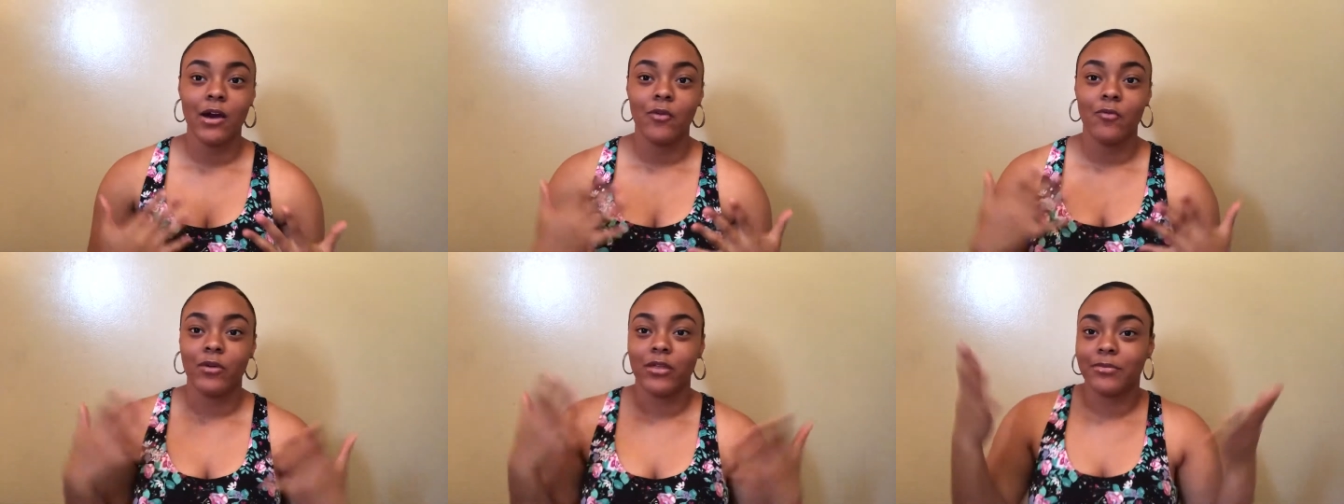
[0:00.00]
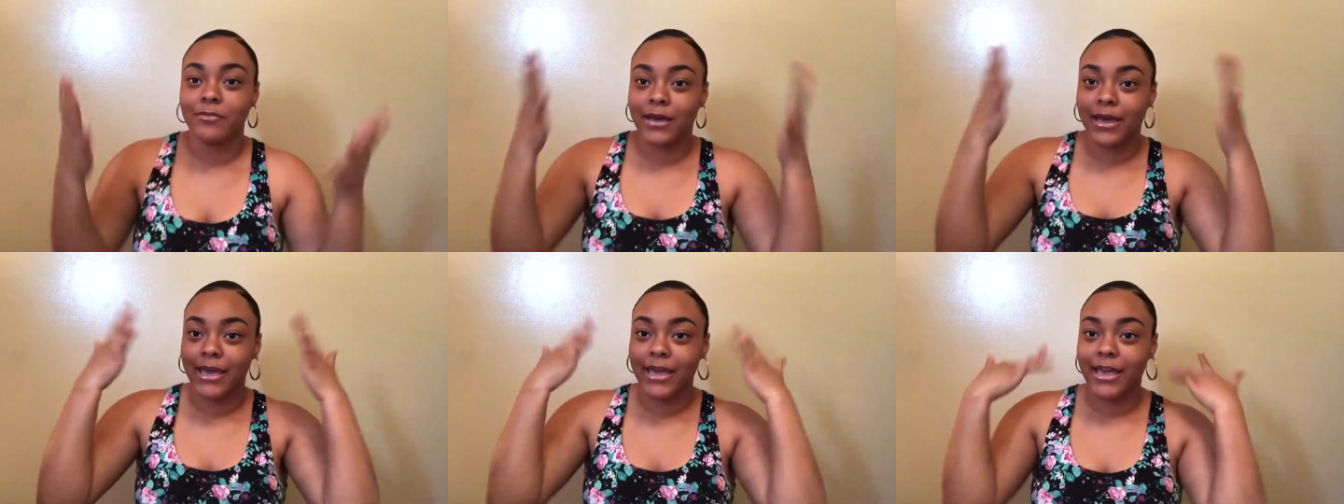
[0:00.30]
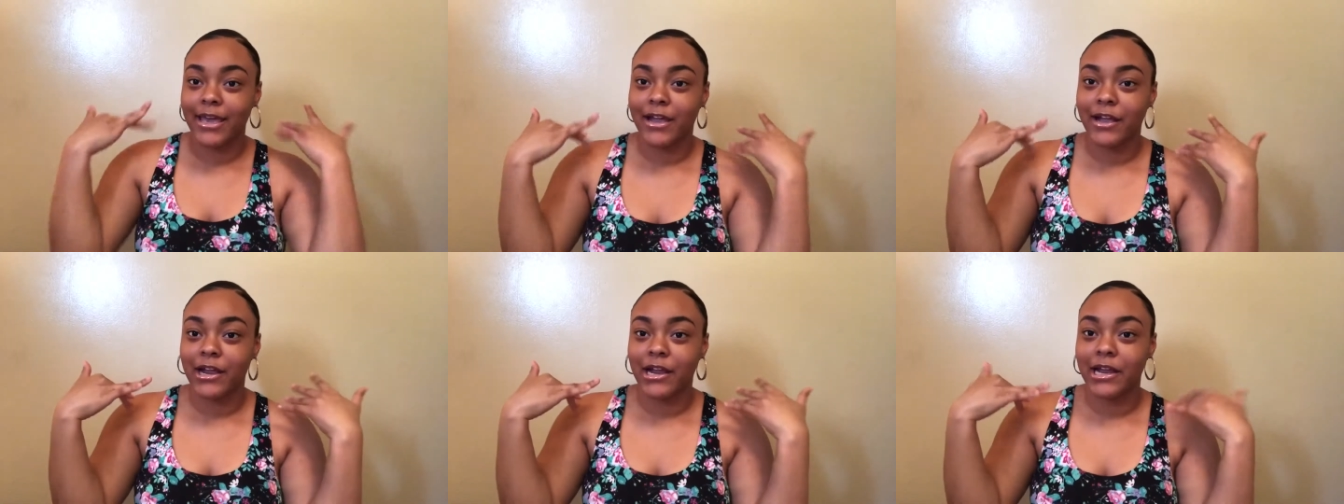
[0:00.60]
with my
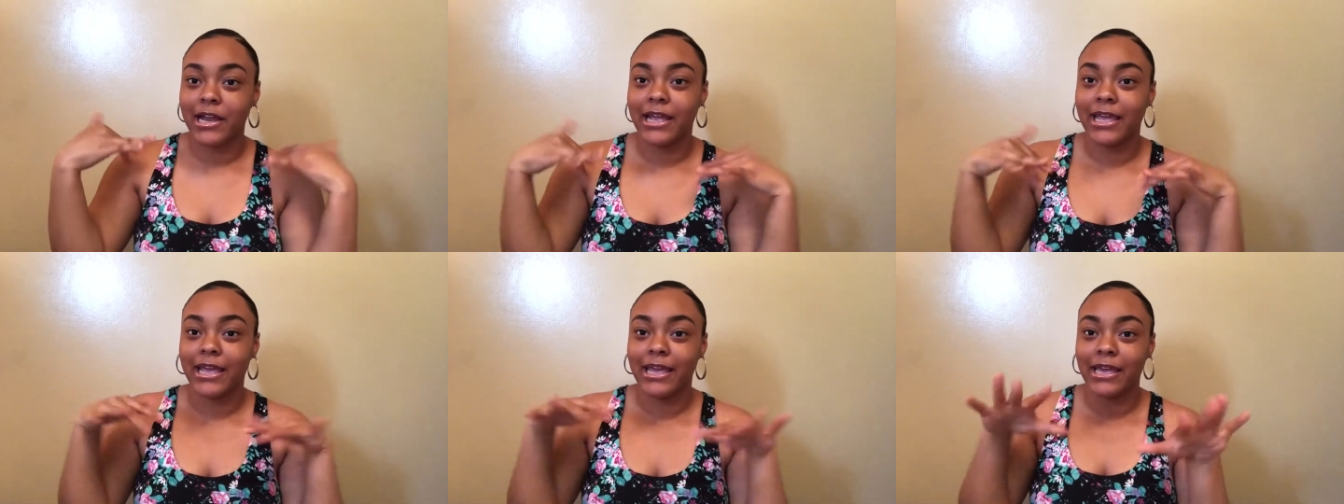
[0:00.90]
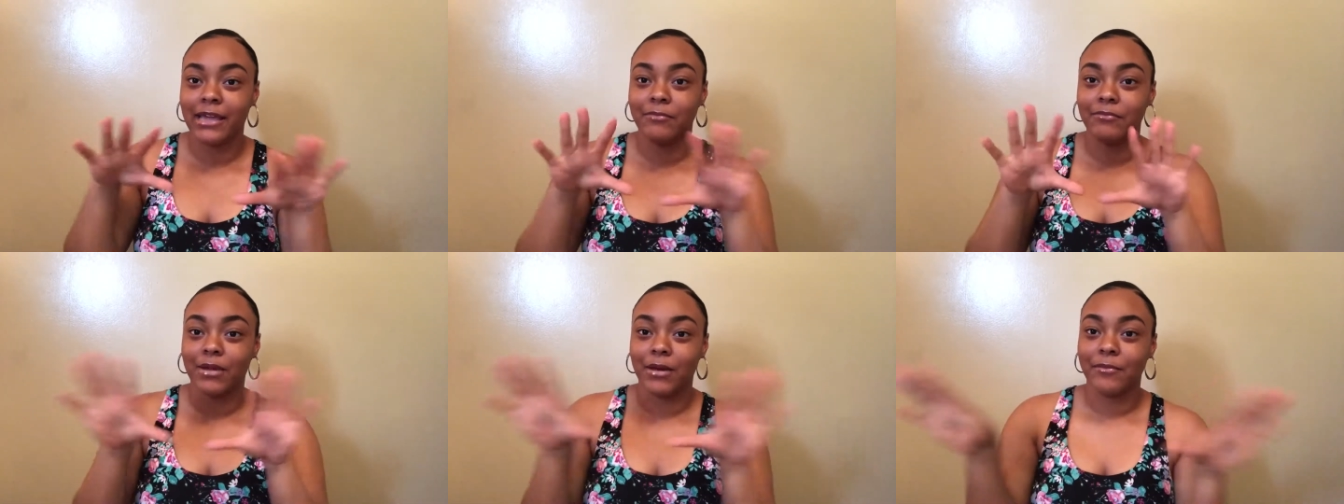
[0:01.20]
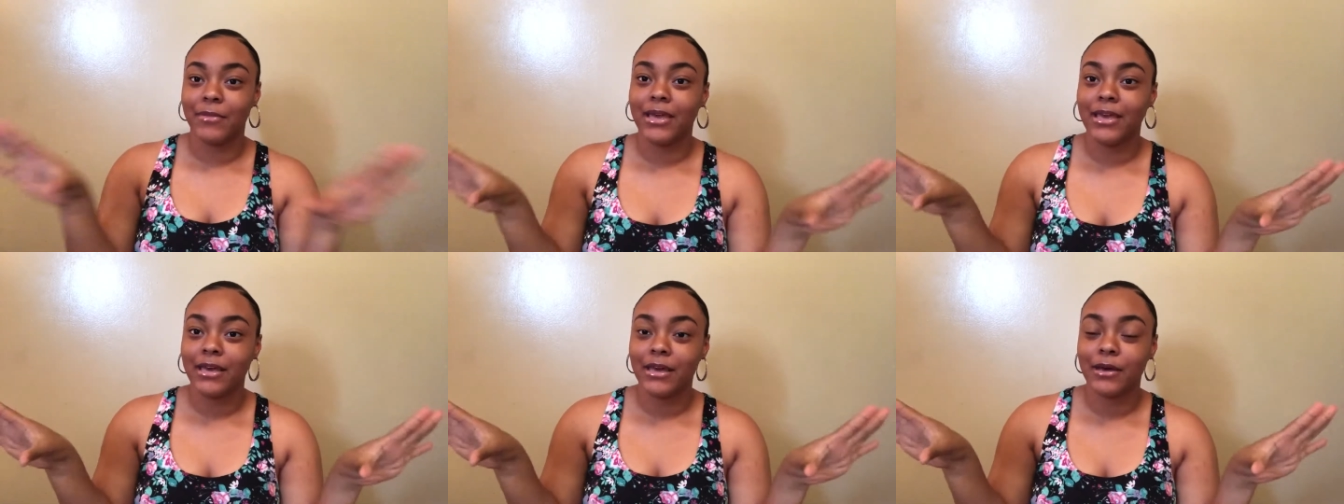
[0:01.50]
hair and my
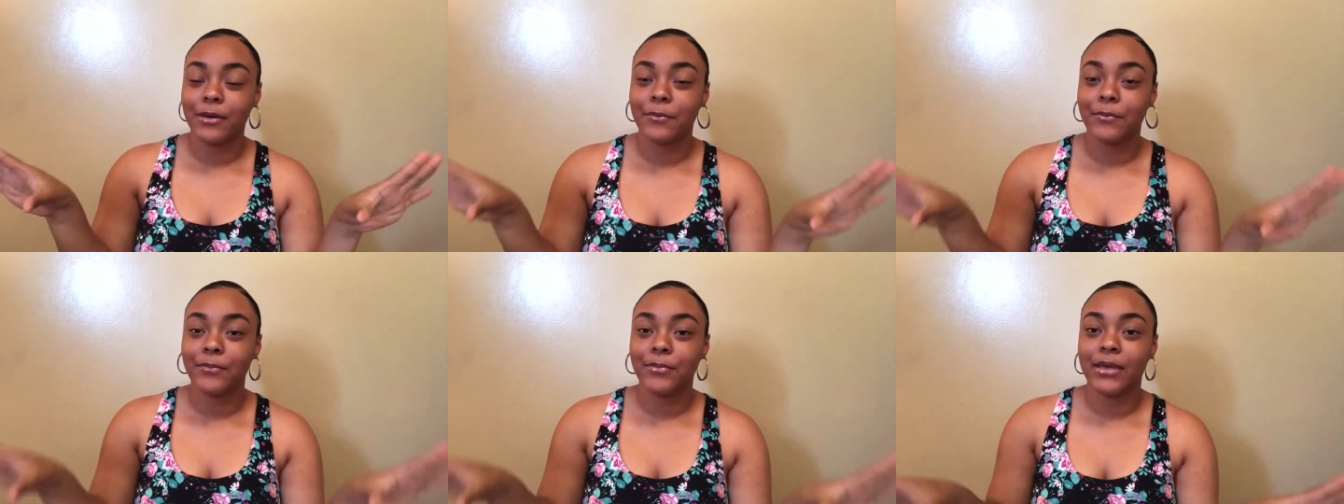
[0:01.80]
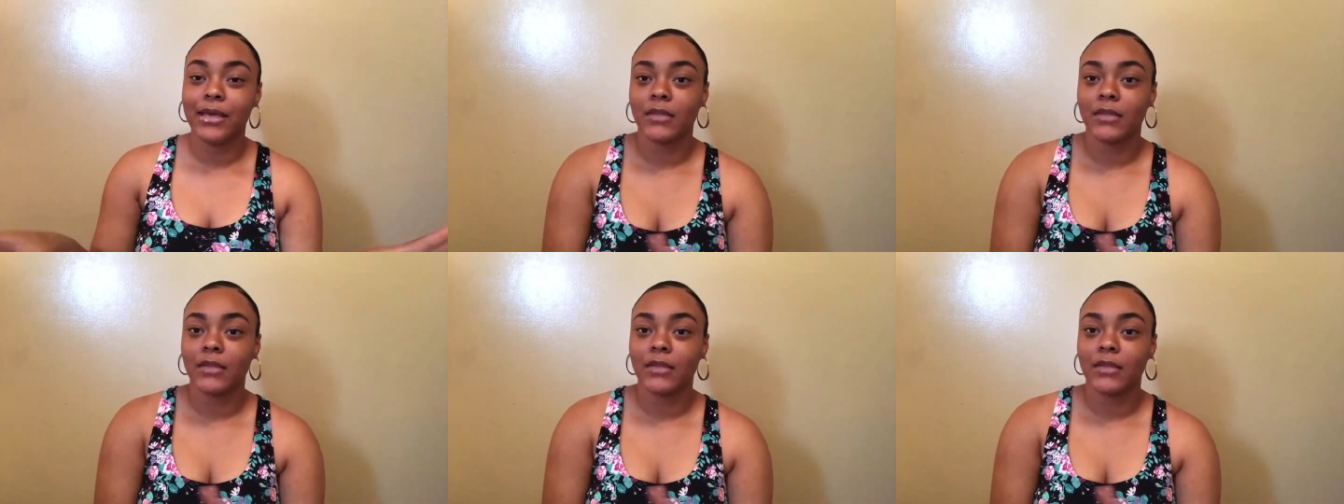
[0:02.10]
makeup.